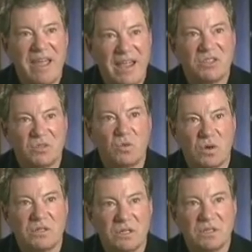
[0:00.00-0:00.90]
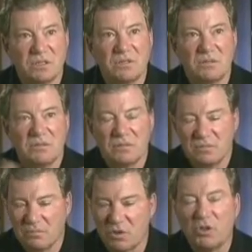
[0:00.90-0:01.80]
advance towards us.
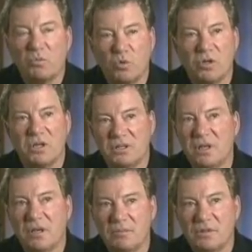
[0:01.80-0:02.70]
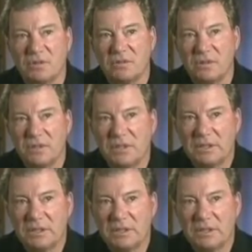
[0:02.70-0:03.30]
Birnam Wood had come to.